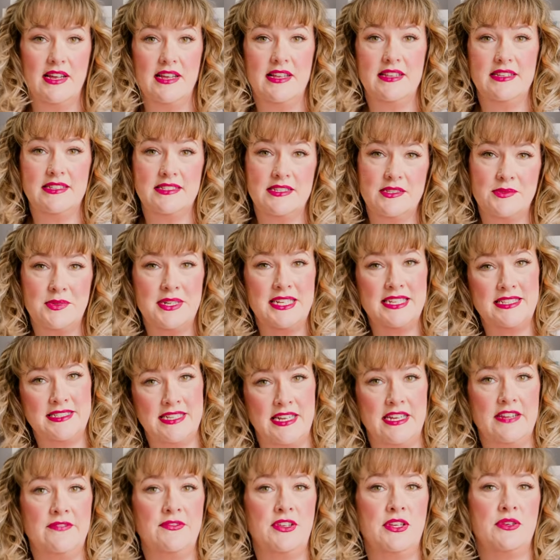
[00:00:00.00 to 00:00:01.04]
this is what I said,
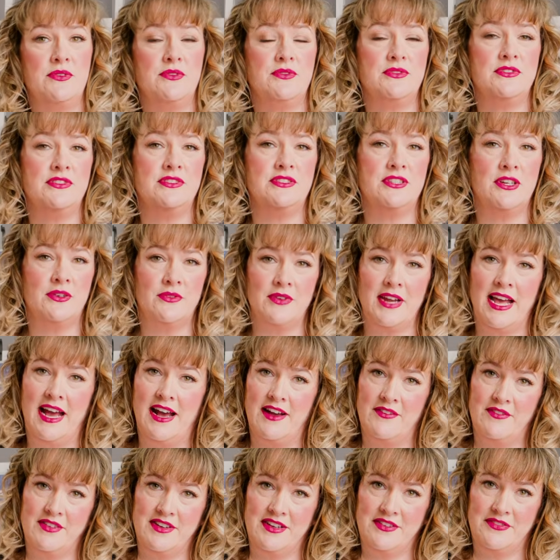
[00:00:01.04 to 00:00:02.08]
if you don't have
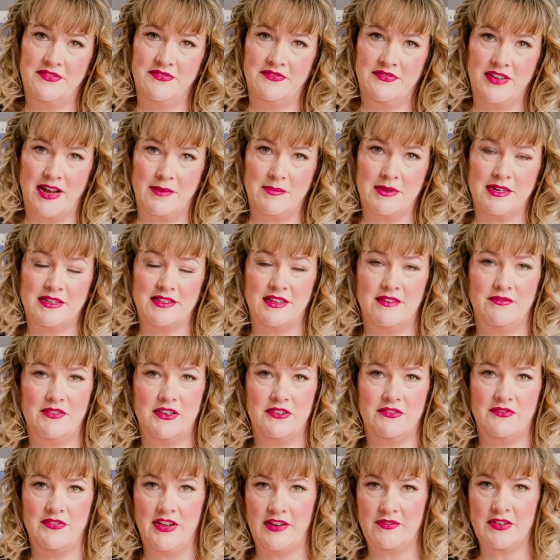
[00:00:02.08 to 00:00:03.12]
enough fabric of your
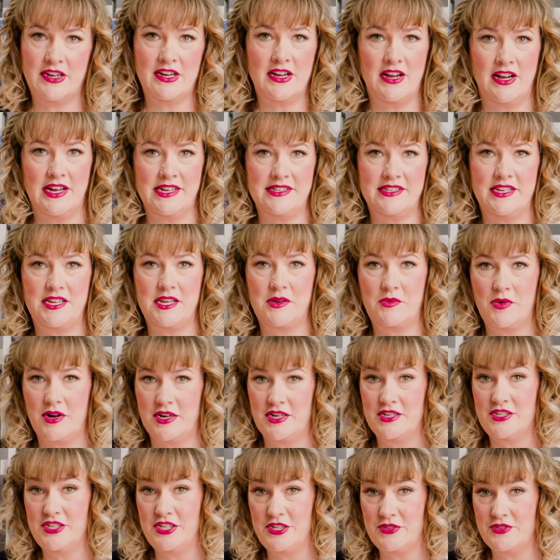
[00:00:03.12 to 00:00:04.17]
favorite kind that you wanted
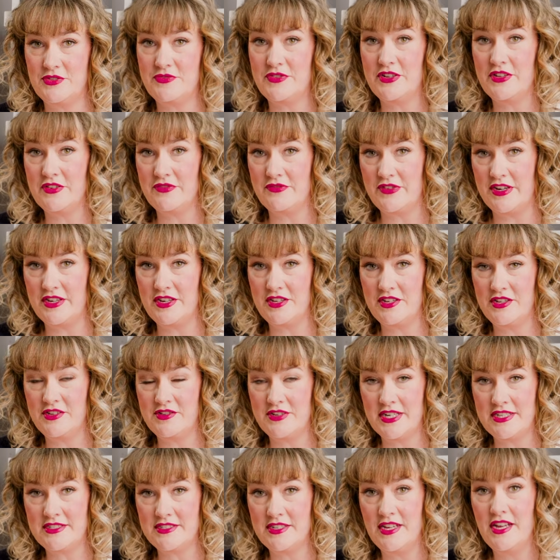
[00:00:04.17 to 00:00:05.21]
to use for the front of the
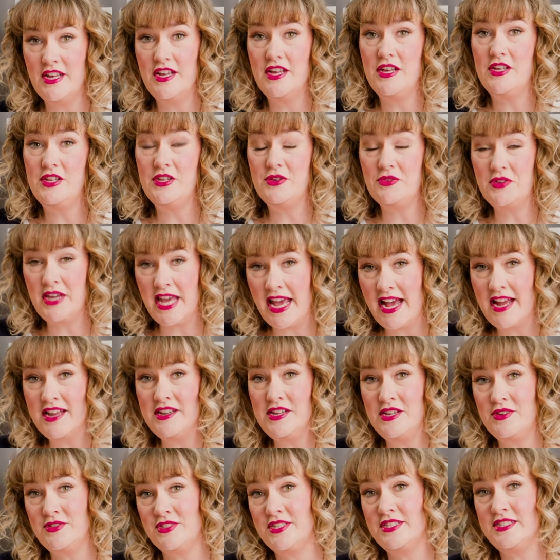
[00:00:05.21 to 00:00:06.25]
dress, you can
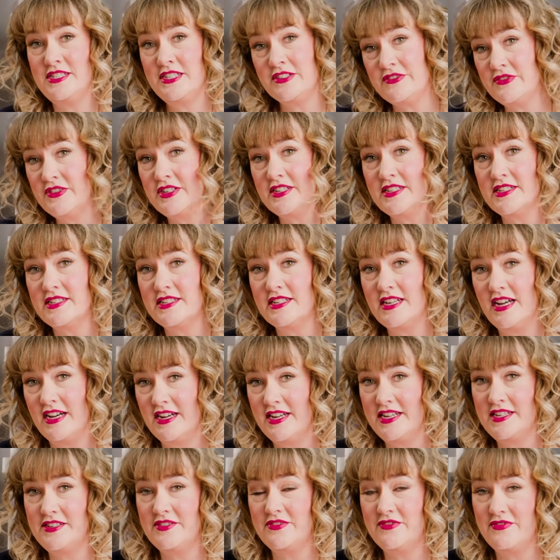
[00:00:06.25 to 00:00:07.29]
use a different
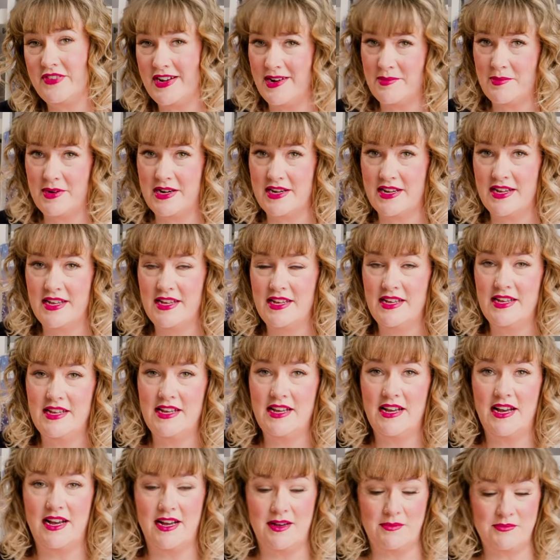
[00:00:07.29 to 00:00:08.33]
kind of fabric.
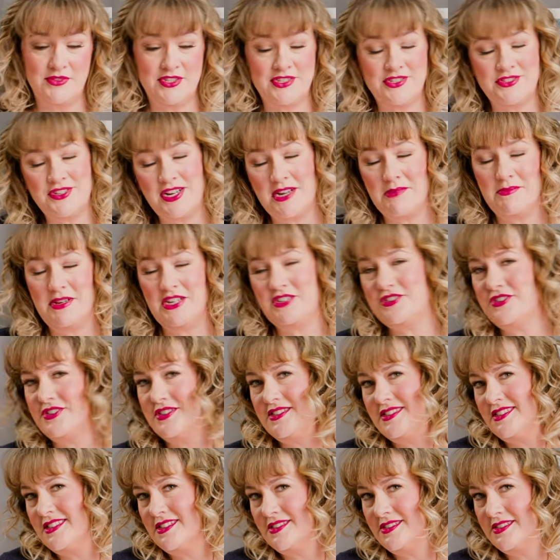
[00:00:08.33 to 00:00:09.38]
Just try to make sure it's
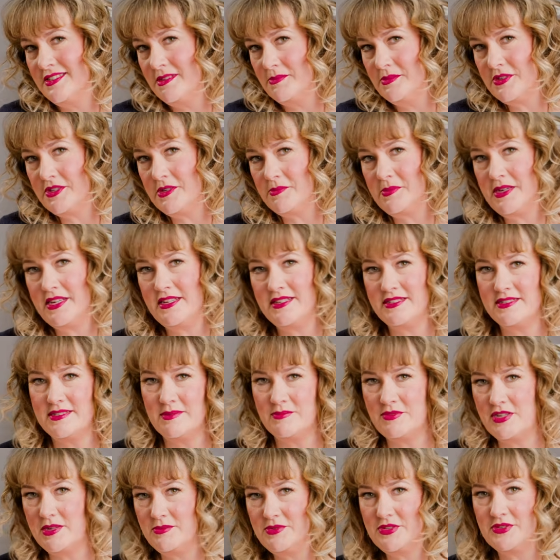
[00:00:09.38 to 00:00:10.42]
a little similar, because
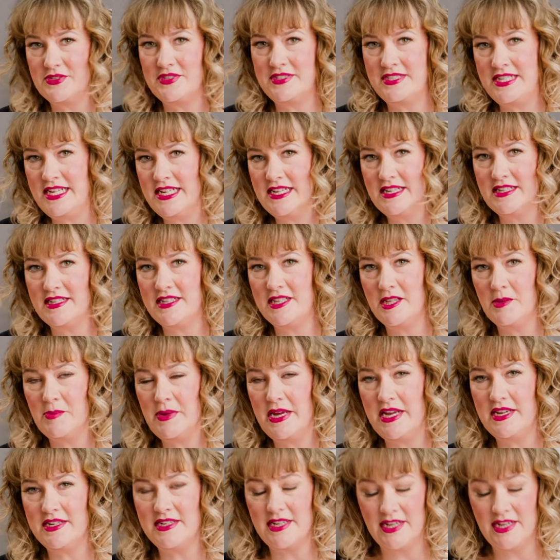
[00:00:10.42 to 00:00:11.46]
sometimes you'll see it a little bit.